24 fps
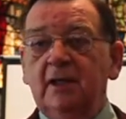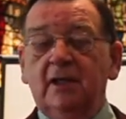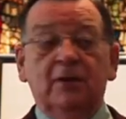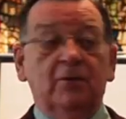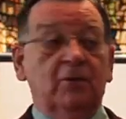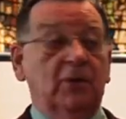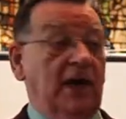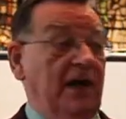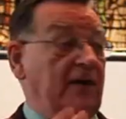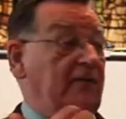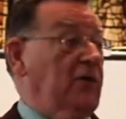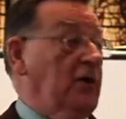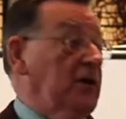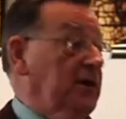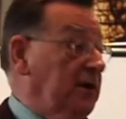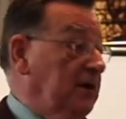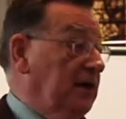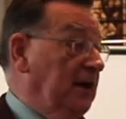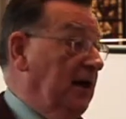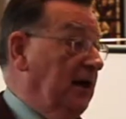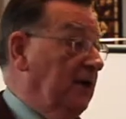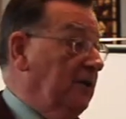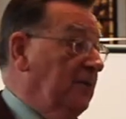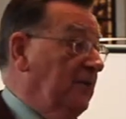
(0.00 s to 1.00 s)
Well, I've got
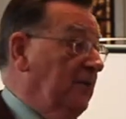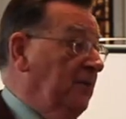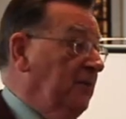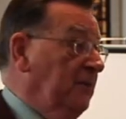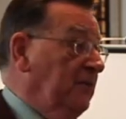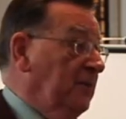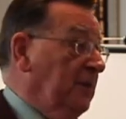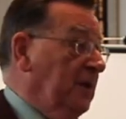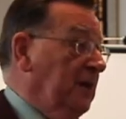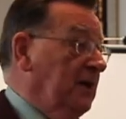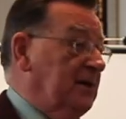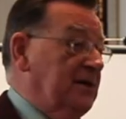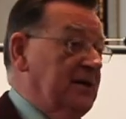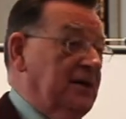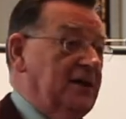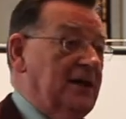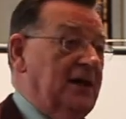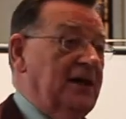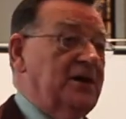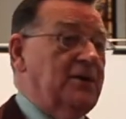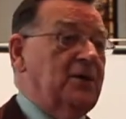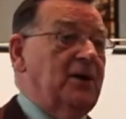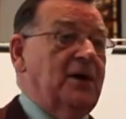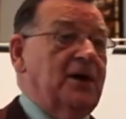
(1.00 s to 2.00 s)
it now. So
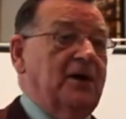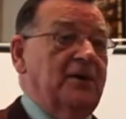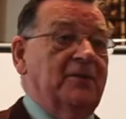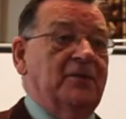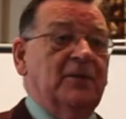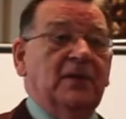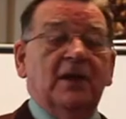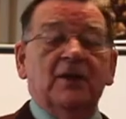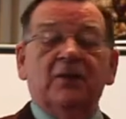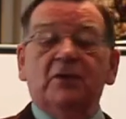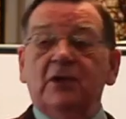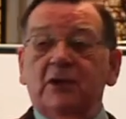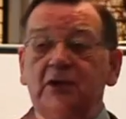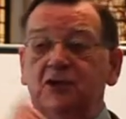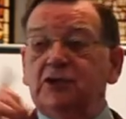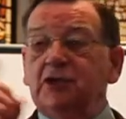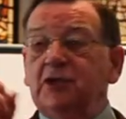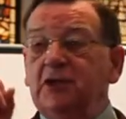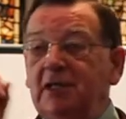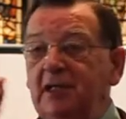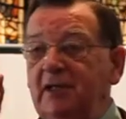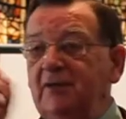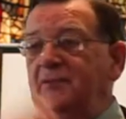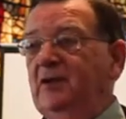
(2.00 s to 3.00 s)
there you are, the
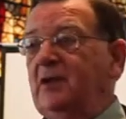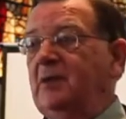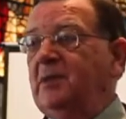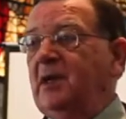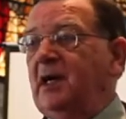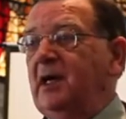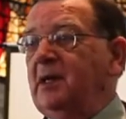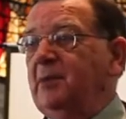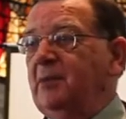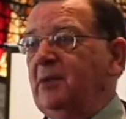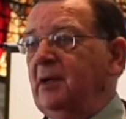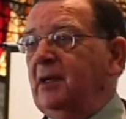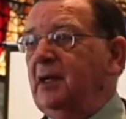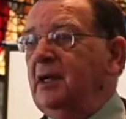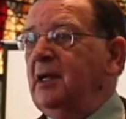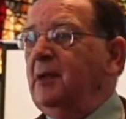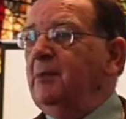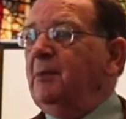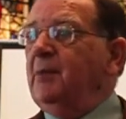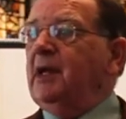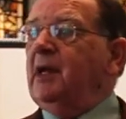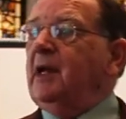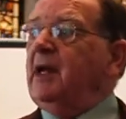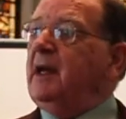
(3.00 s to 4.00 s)
Geneva Bible.
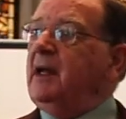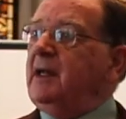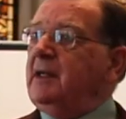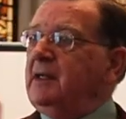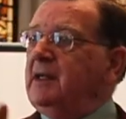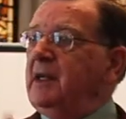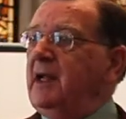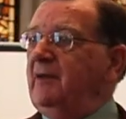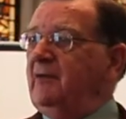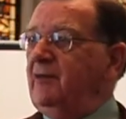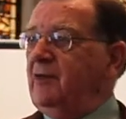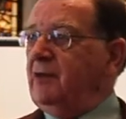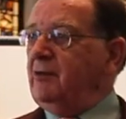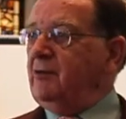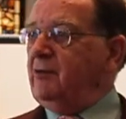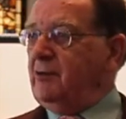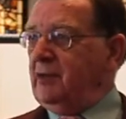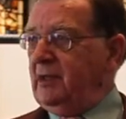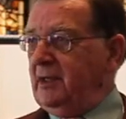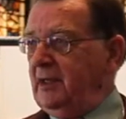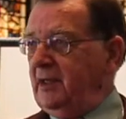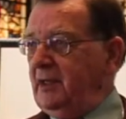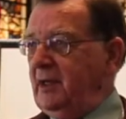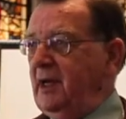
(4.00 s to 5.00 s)
But I had never
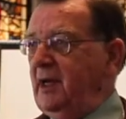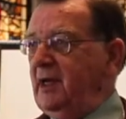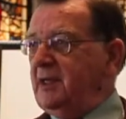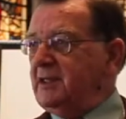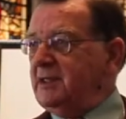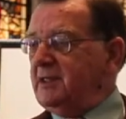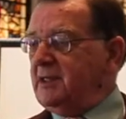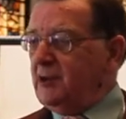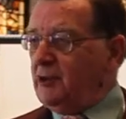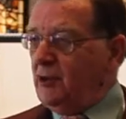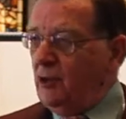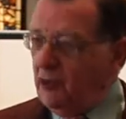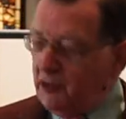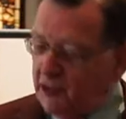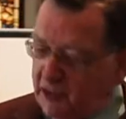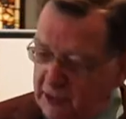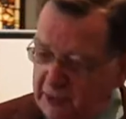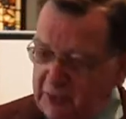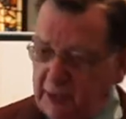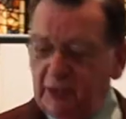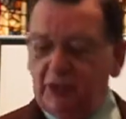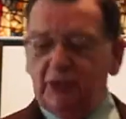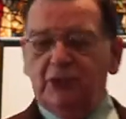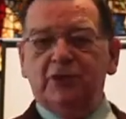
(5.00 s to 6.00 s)
realized the
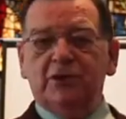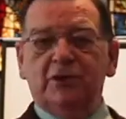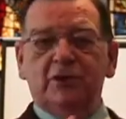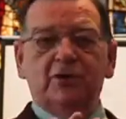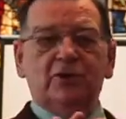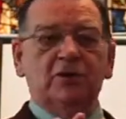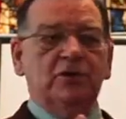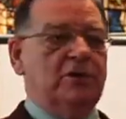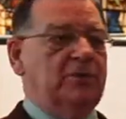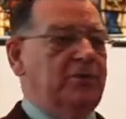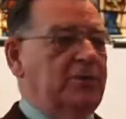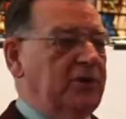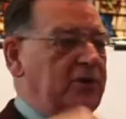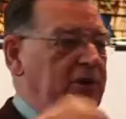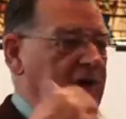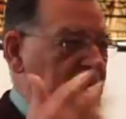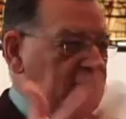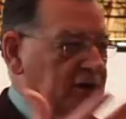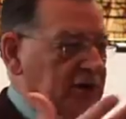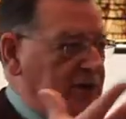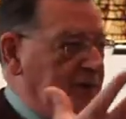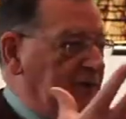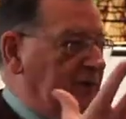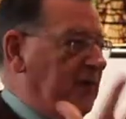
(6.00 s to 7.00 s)
contribution to the
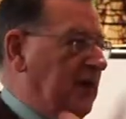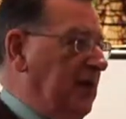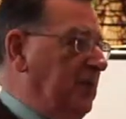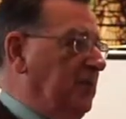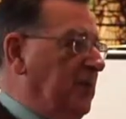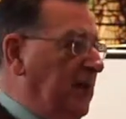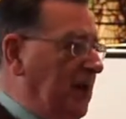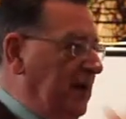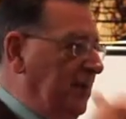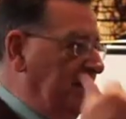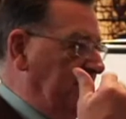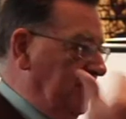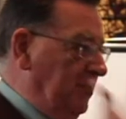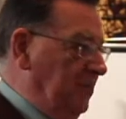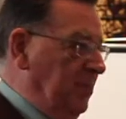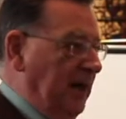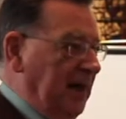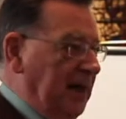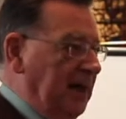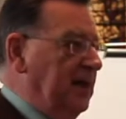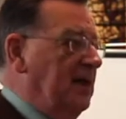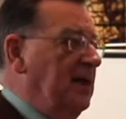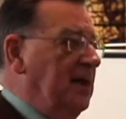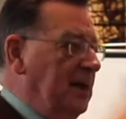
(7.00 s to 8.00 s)
production of that Bible
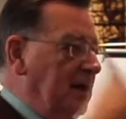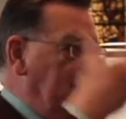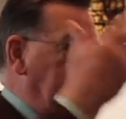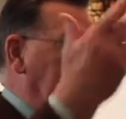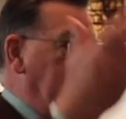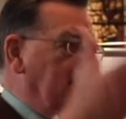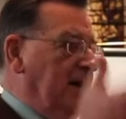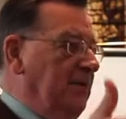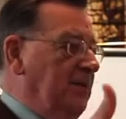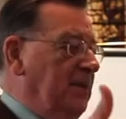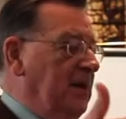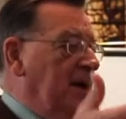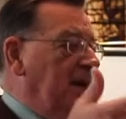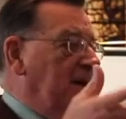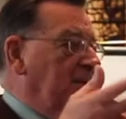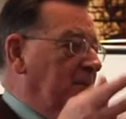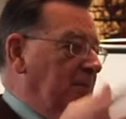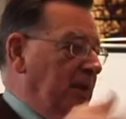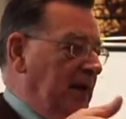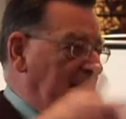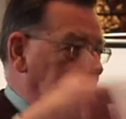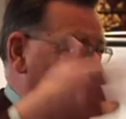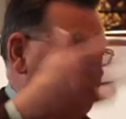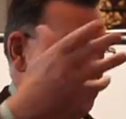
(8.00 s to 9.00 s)
by
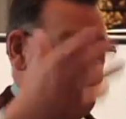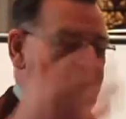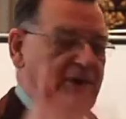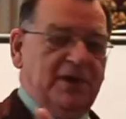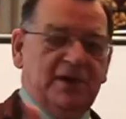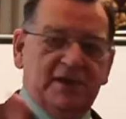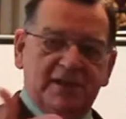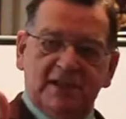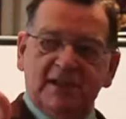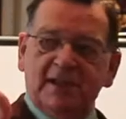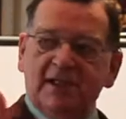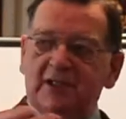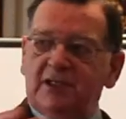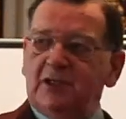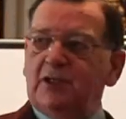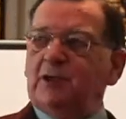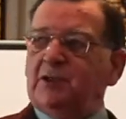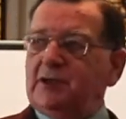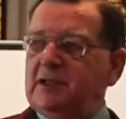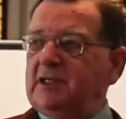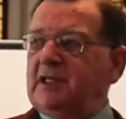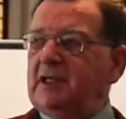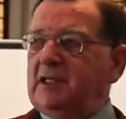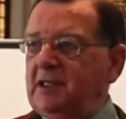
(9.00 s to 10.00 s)
the person
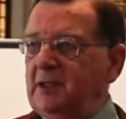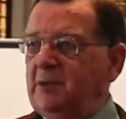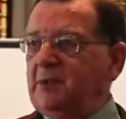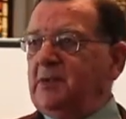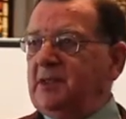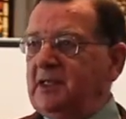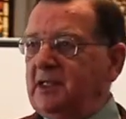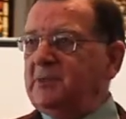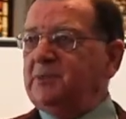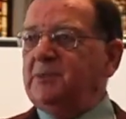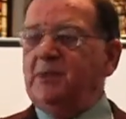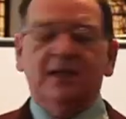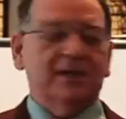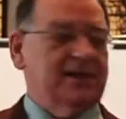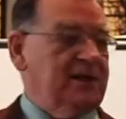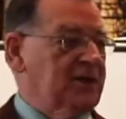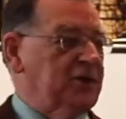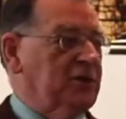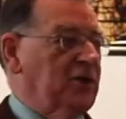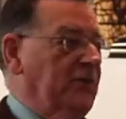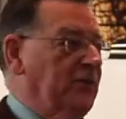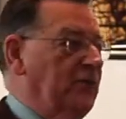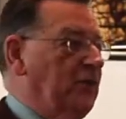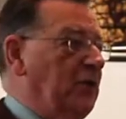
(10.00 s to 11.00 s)
associated with this place, the
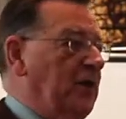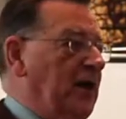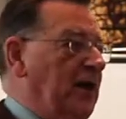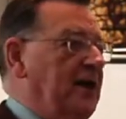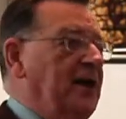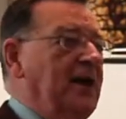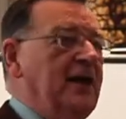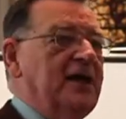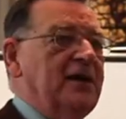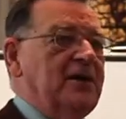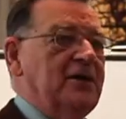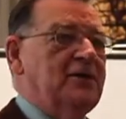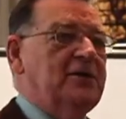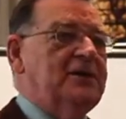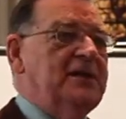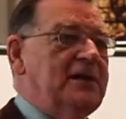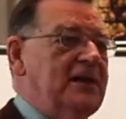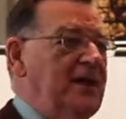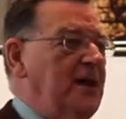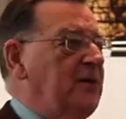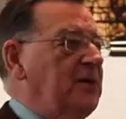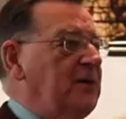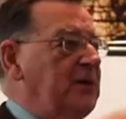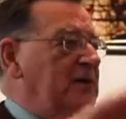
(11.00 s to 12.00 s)
Schönforan. You
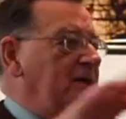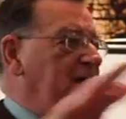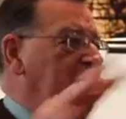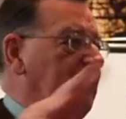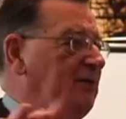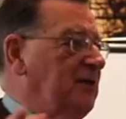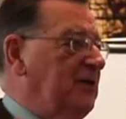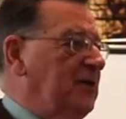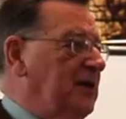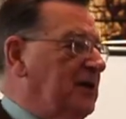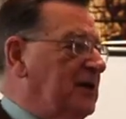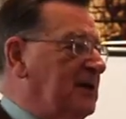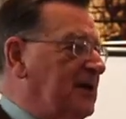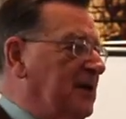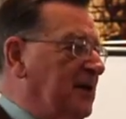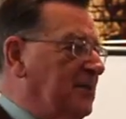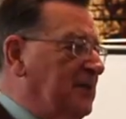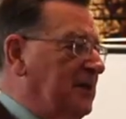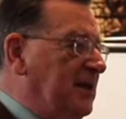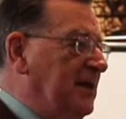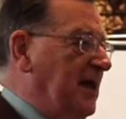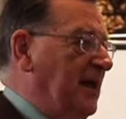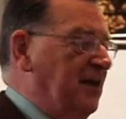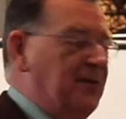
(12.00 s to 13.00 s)
see how these lovely things
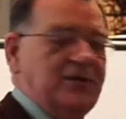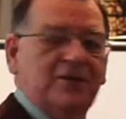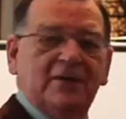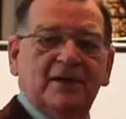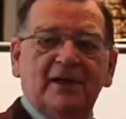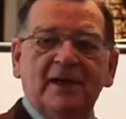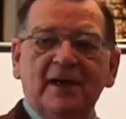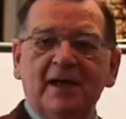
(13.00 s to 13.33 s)
come together